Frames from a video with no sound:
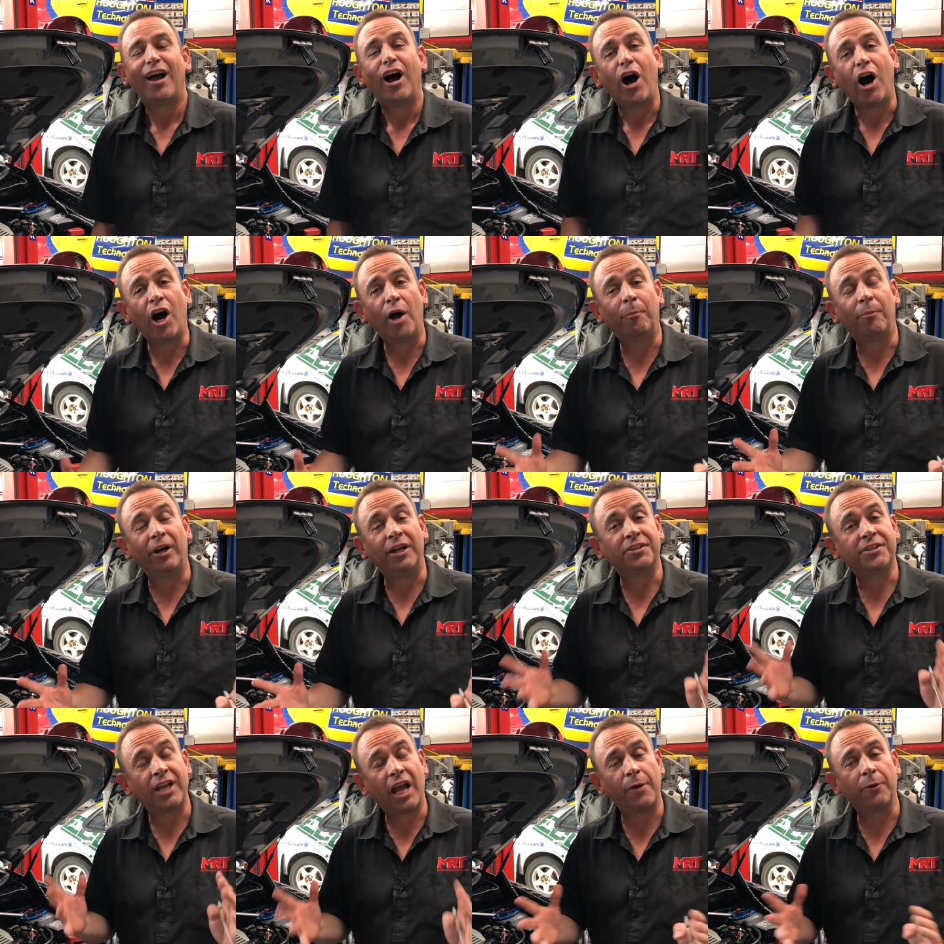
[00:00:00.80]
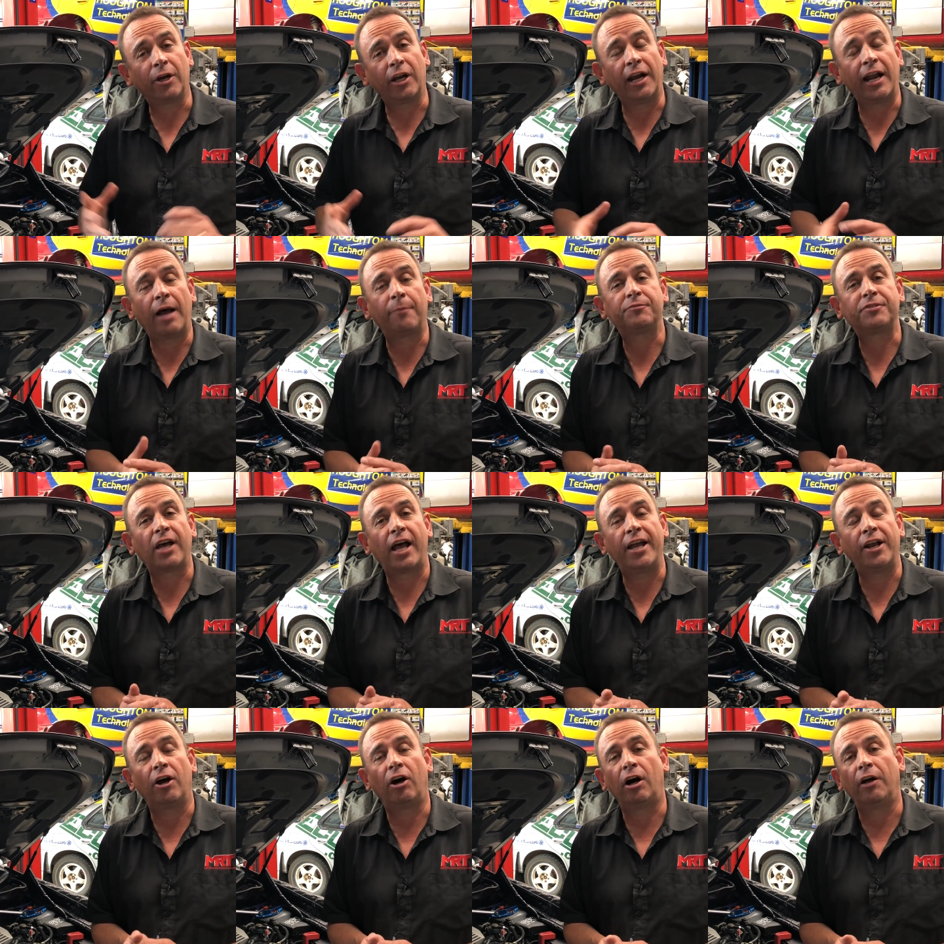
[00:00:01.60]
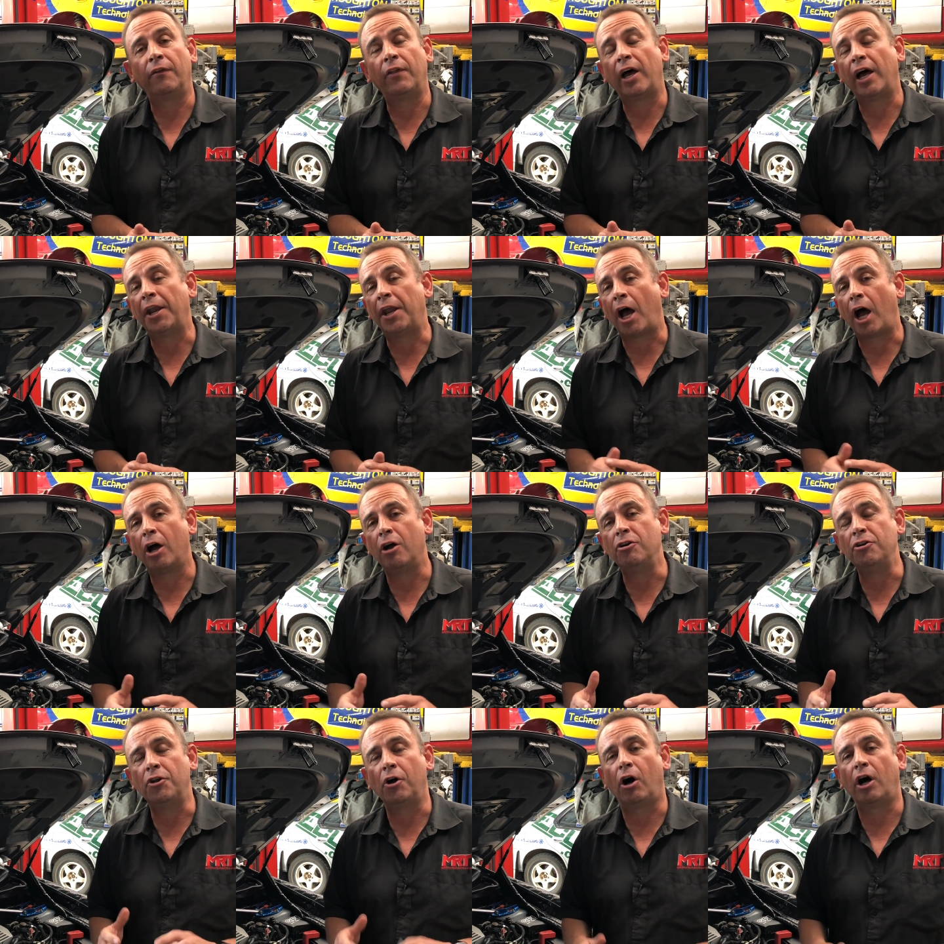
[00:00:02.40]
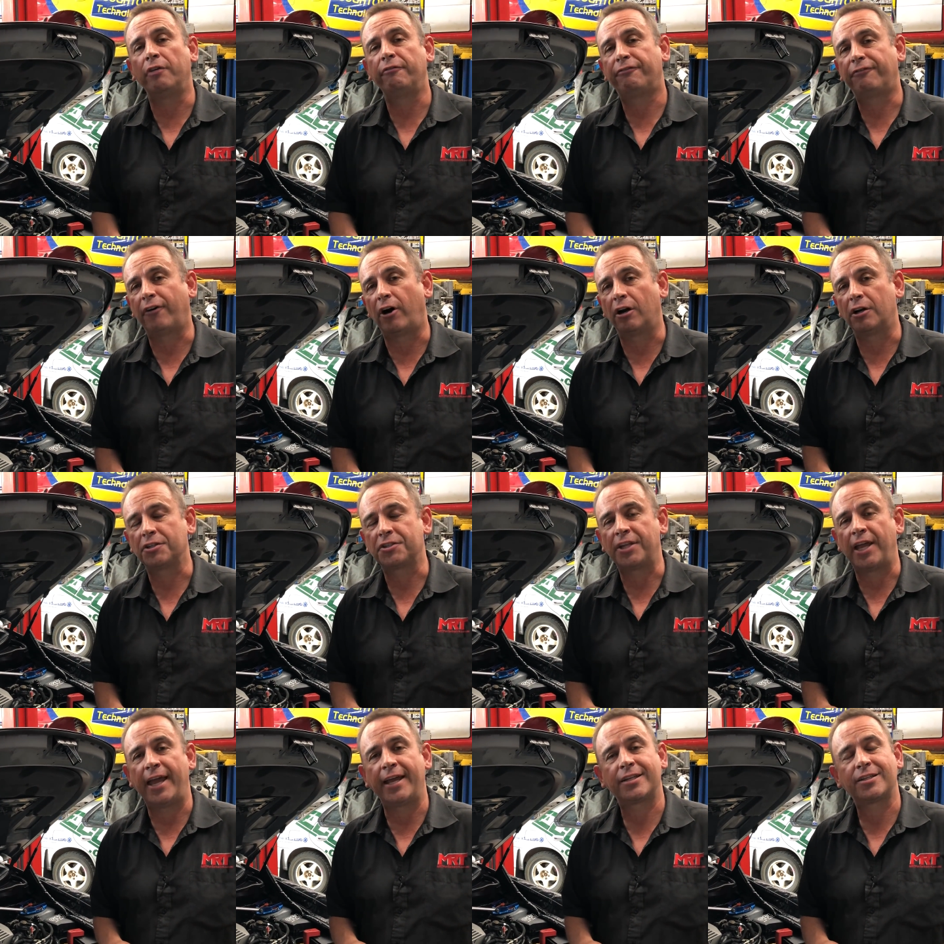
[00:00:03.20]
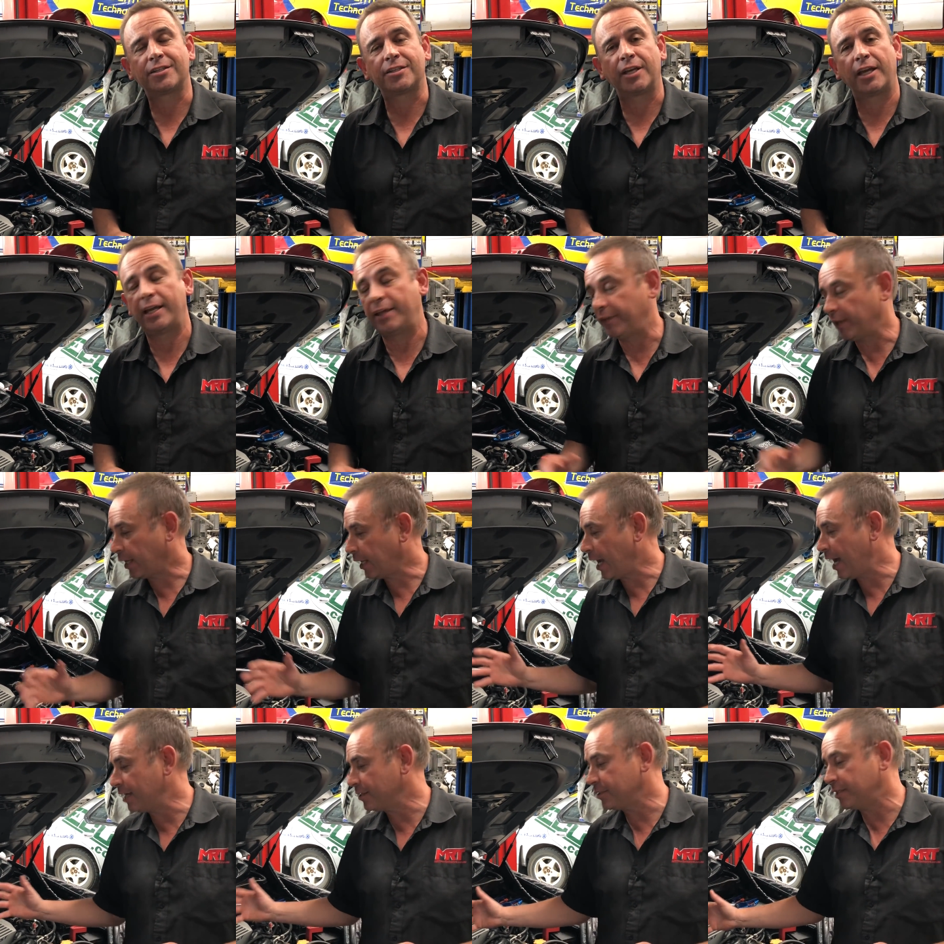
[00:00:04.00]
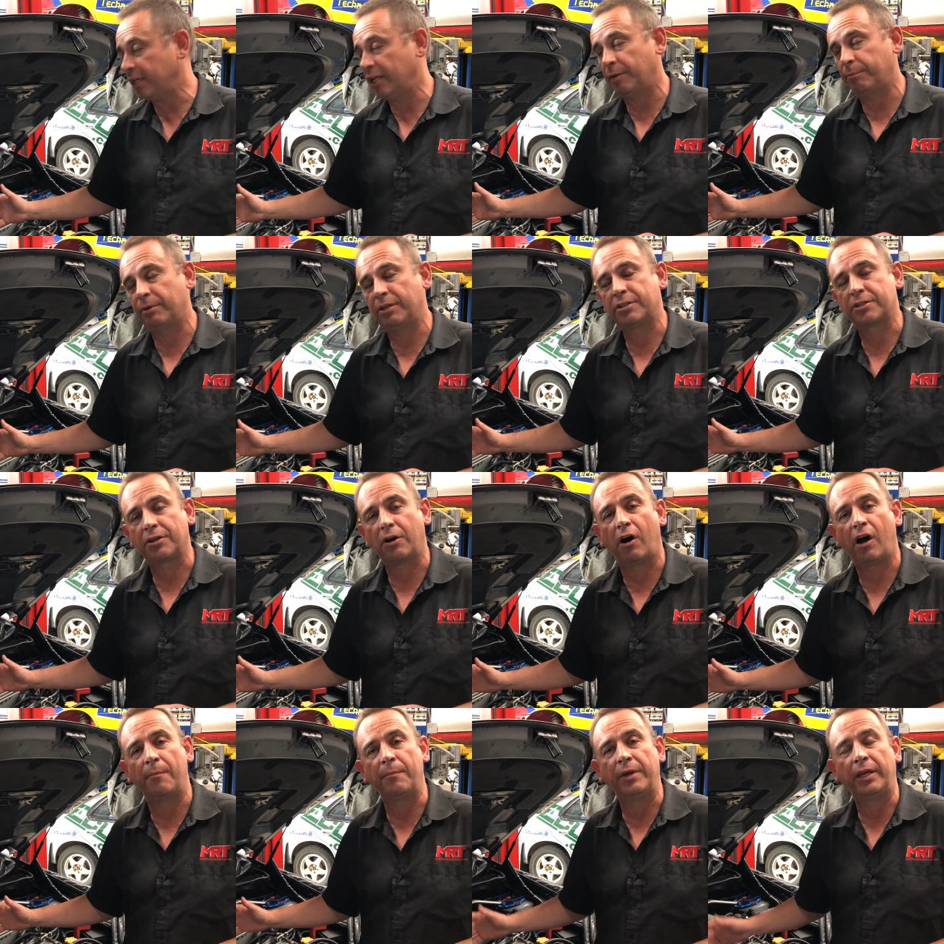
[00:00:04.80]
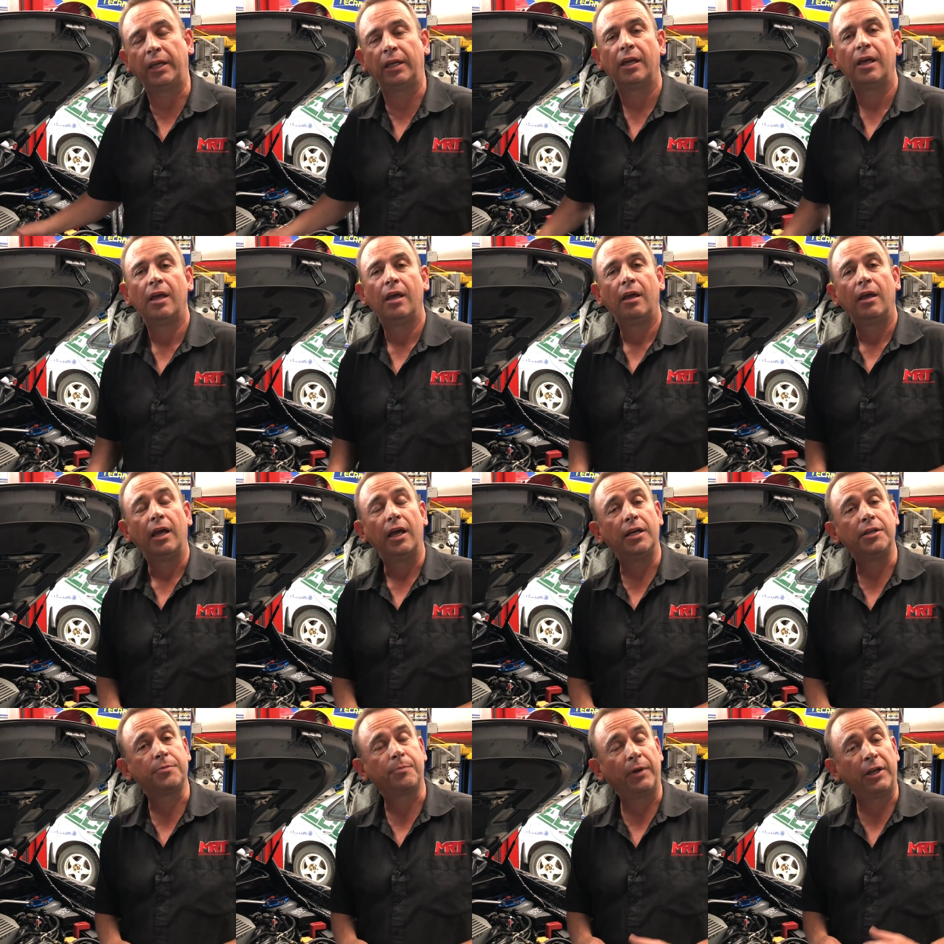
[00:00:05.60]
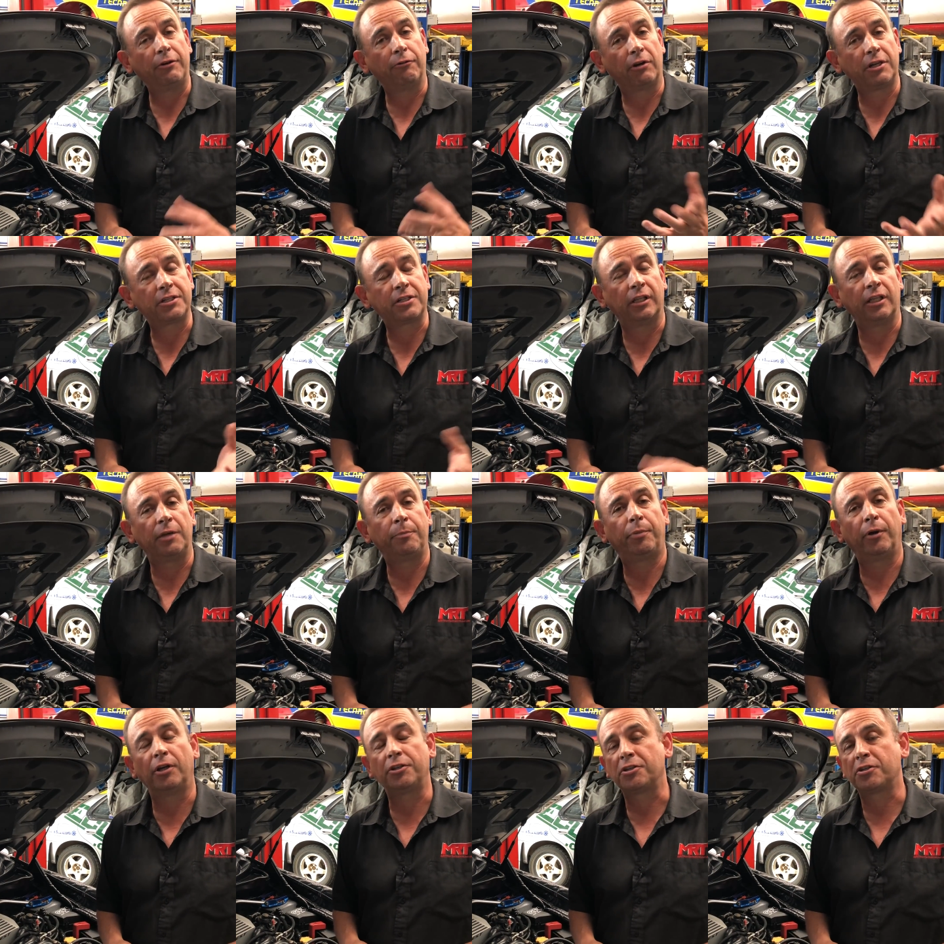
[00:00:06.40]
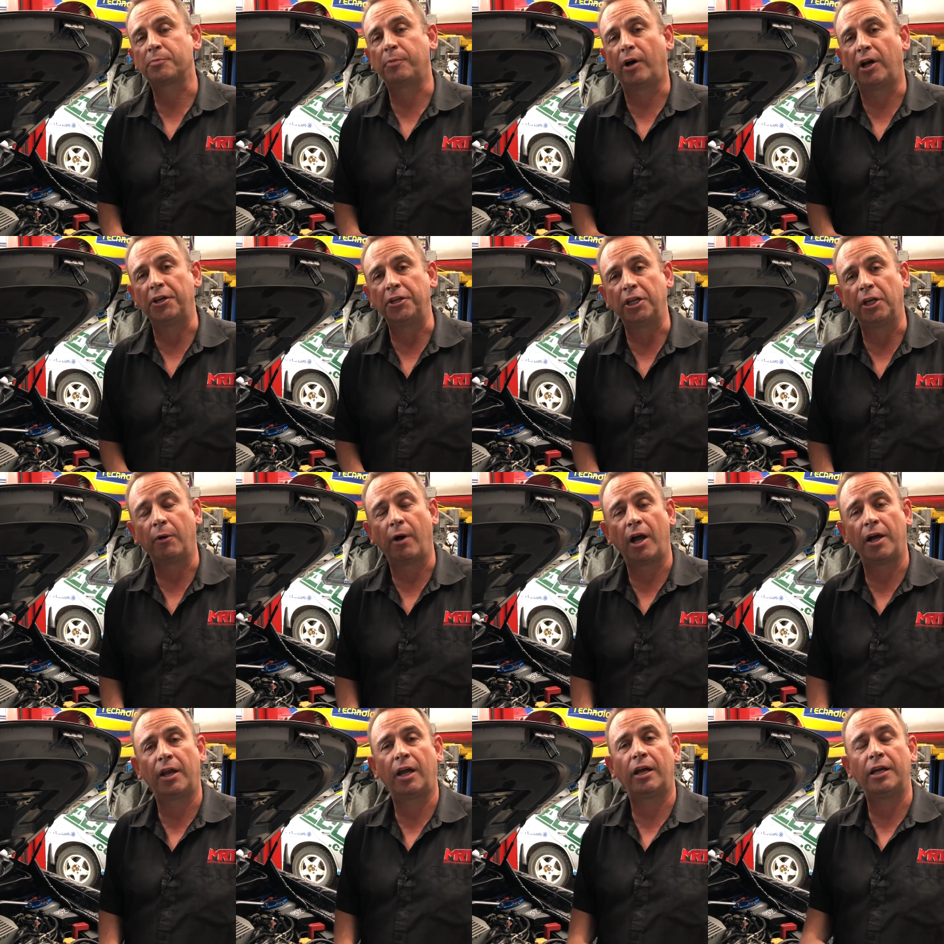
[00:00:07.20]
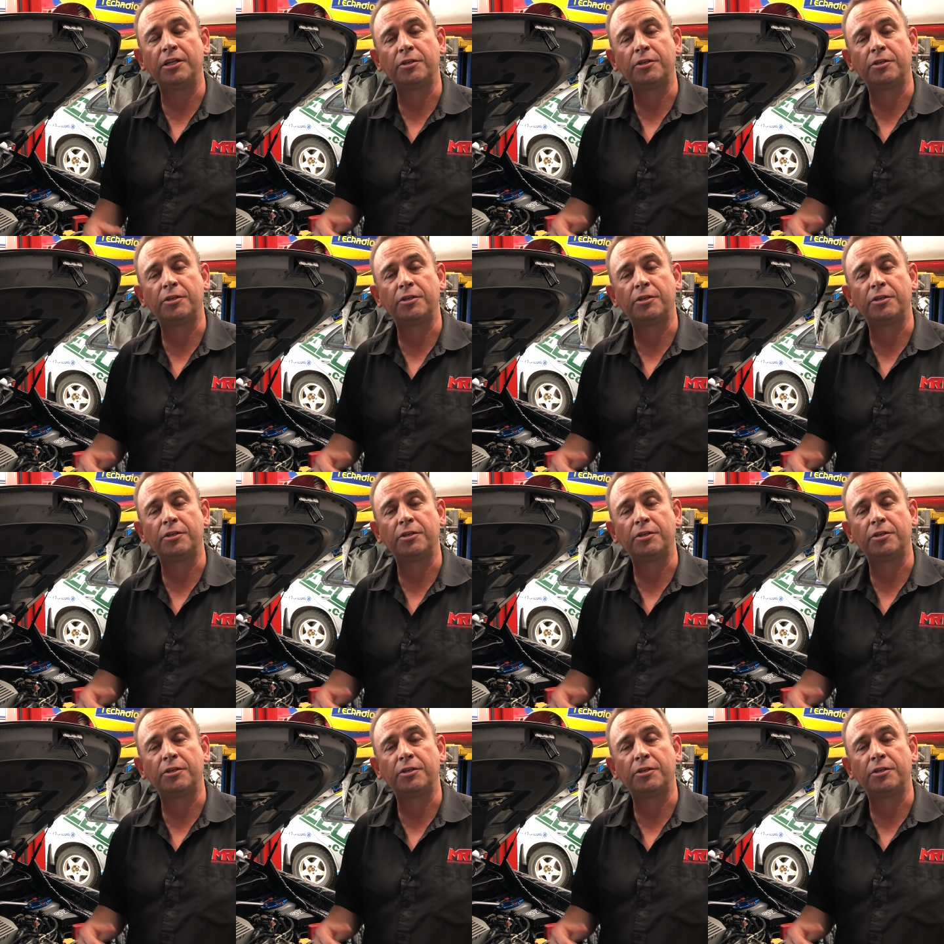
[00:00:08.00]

Hi, I'm Brett. Today we've got an update on an 09 Forester XT, and the car sitting beside me has been recently purchased by a new owner.